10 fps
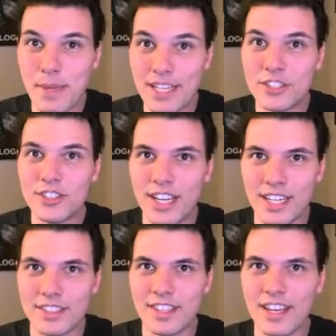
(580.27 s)
big
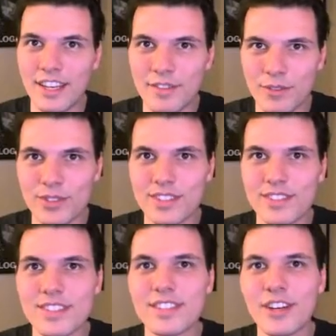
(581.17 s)
change that influences
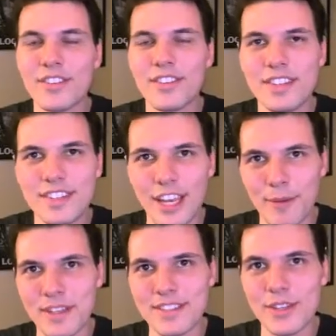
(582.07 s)
the stealth in this
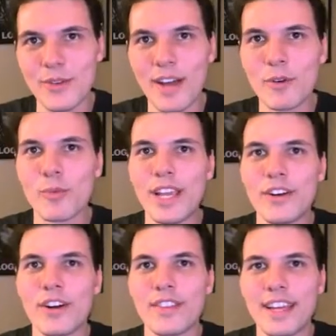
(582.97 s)
game is that you have a
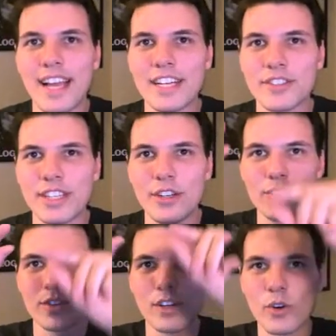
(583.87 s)
radar that actually
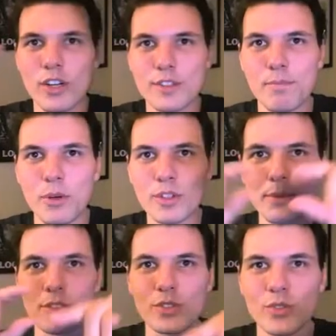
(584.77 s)
goes across
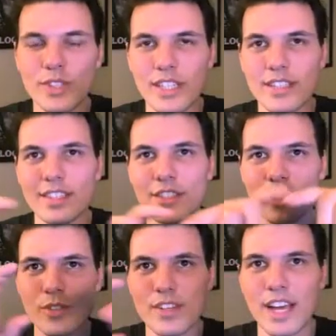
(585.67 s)
multiple screens. It
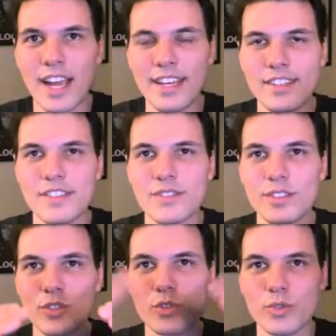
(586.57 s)
shows 9 different
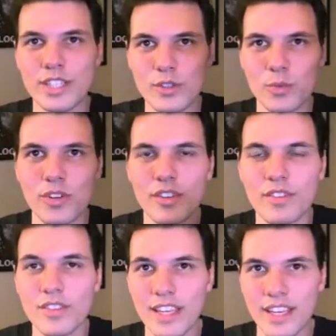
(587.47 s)
screens worth of
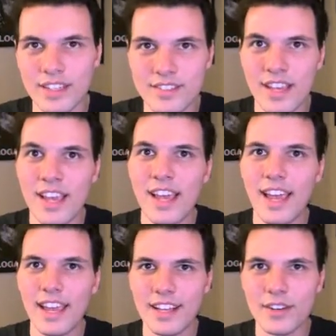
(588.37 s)
things,
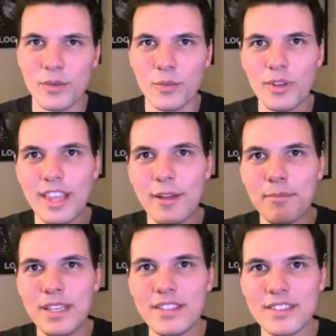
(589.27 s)
and what that
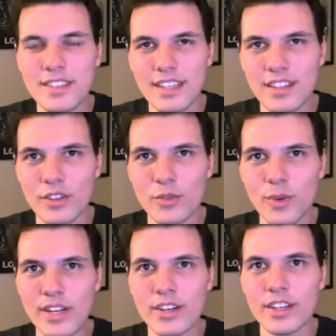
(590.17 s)
means is that the
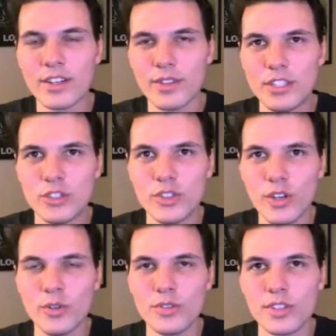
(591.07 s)
radar not only
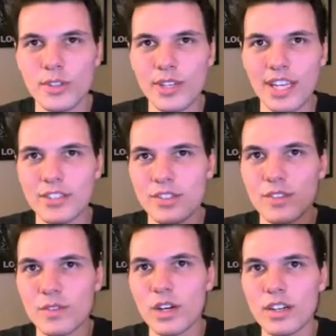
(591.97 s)
shows the locations
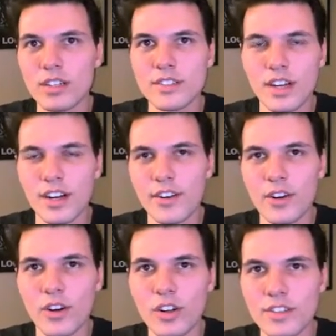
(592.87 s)
of guards on
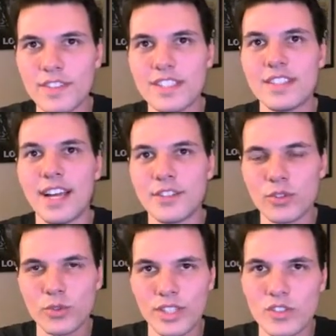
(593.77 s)
all of these 9
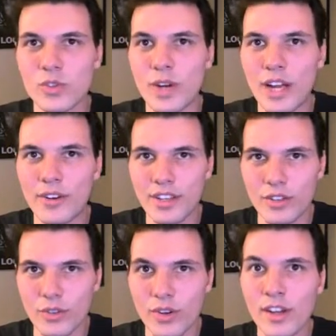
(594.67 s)
screens surrounding you,